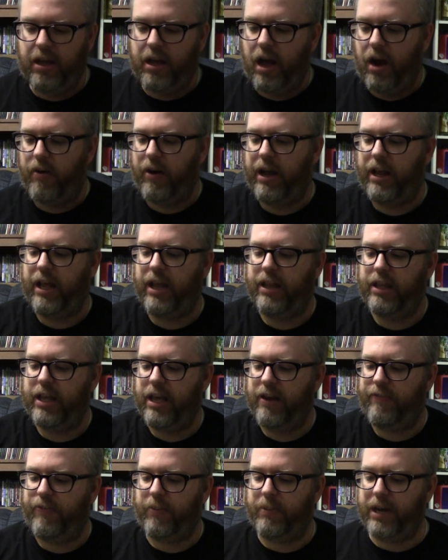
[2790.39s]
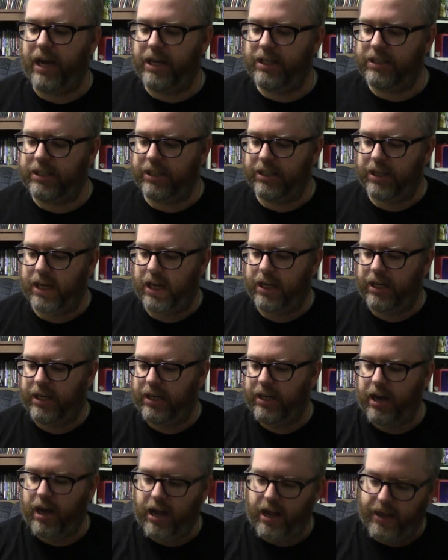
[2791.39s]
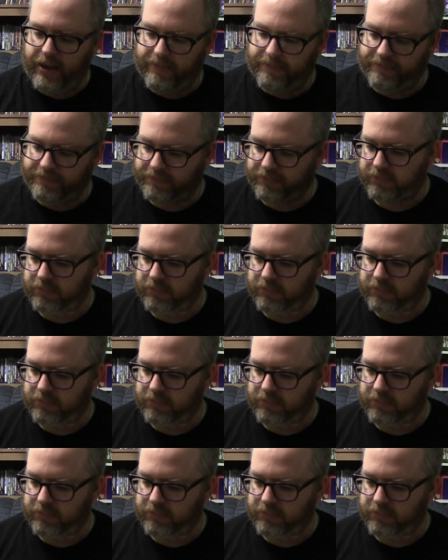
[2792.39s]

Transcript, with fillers: All right, and then from nineteen ninety-nine...